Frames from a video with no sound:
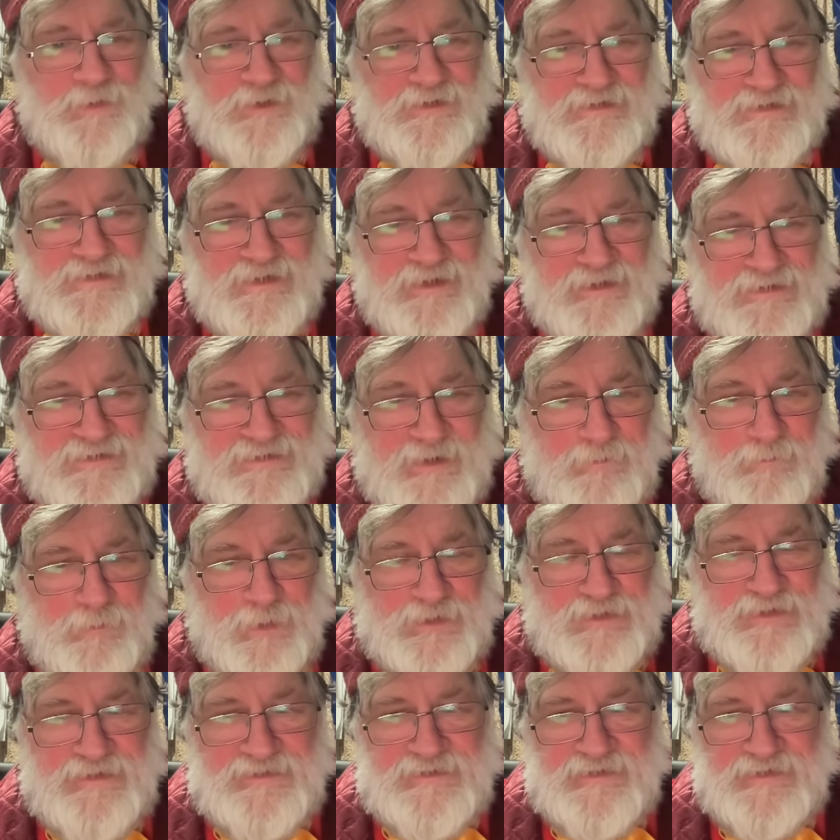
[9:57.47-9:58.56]
It's like
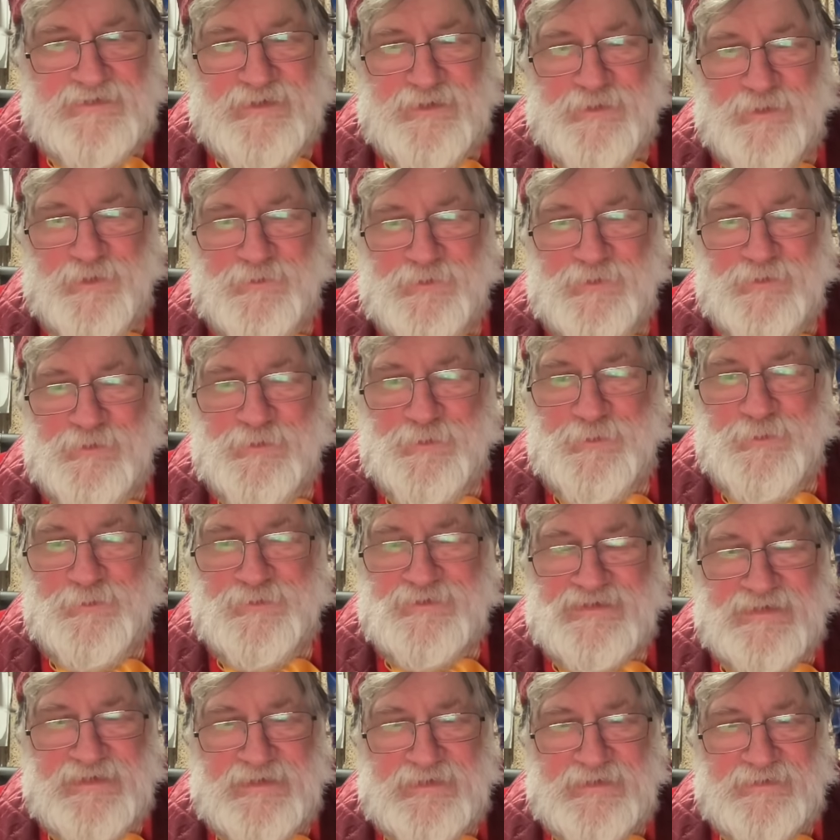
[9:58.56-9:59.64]
somebody sitting on the loo
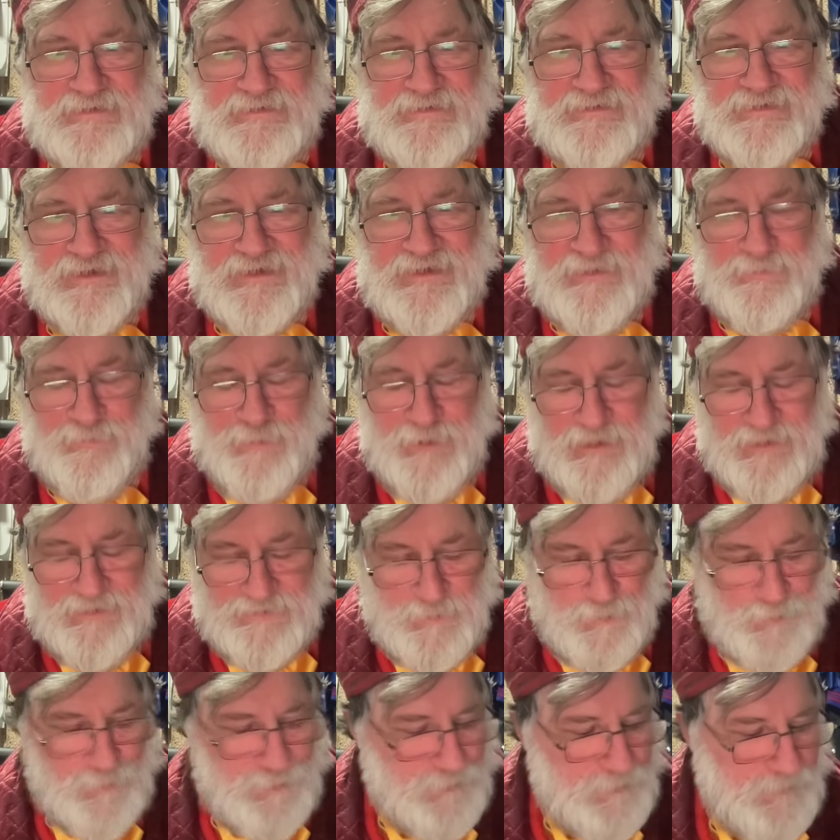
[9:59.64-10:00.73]
seat, keeping it
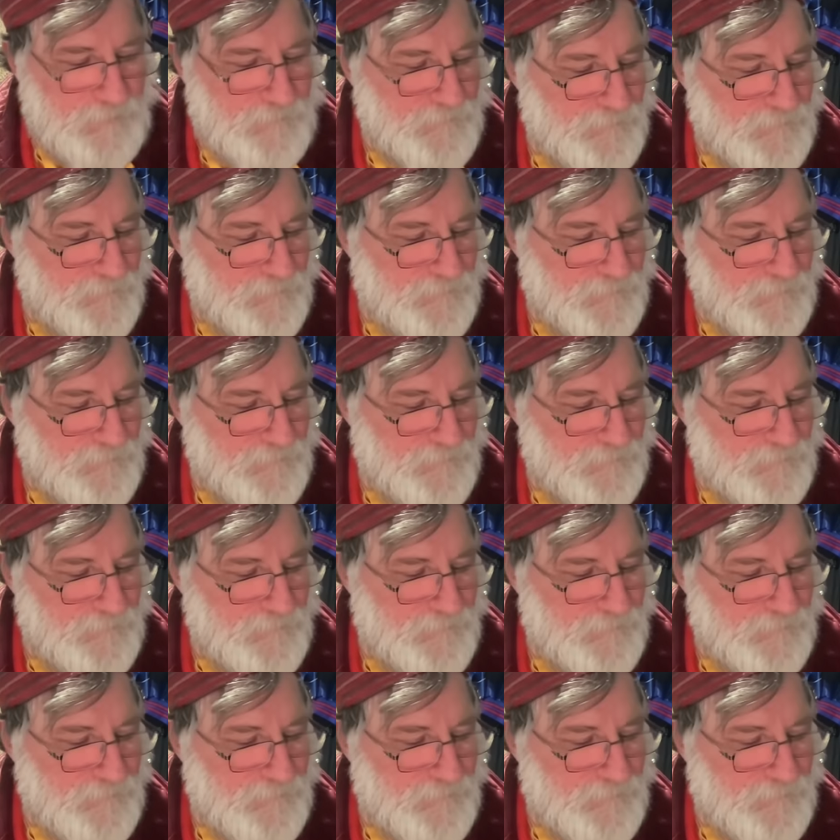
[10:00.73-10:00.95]
warm